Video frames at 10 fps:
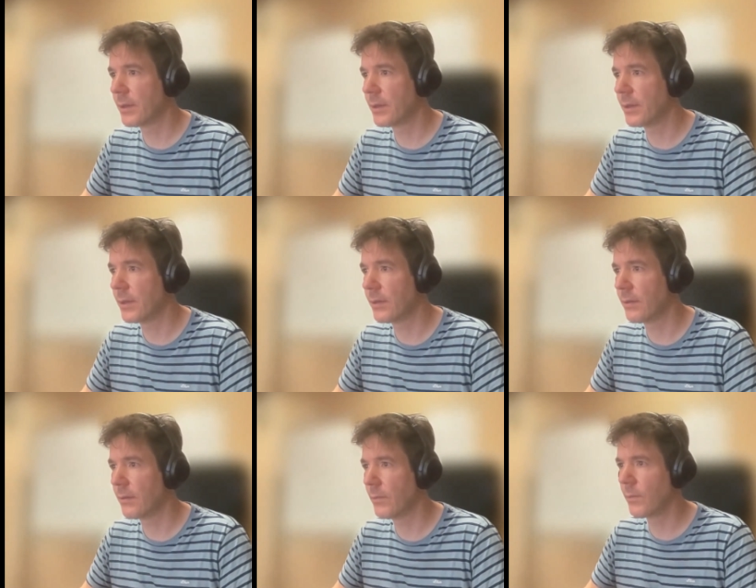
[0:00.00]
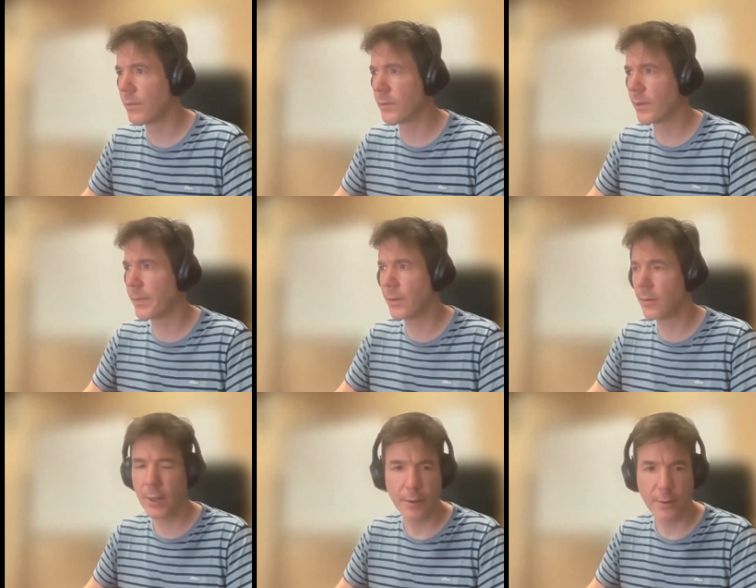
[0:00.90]
Uh, we were talking
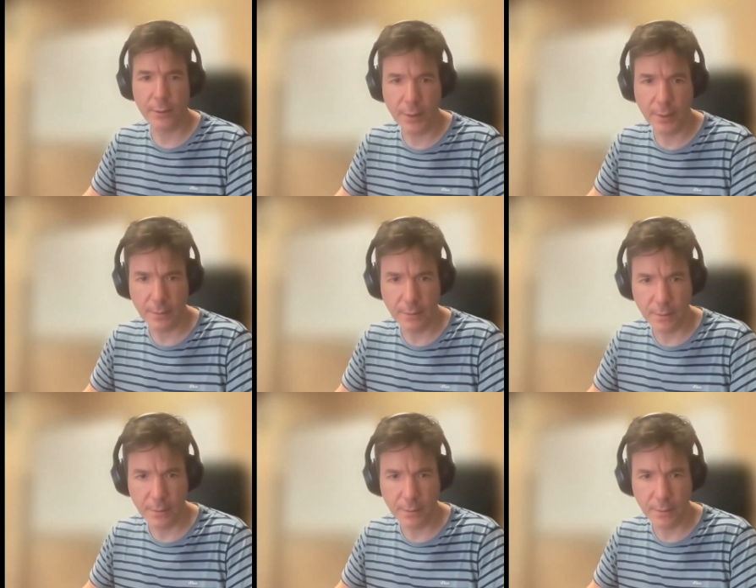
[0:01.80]
about OKRs, right?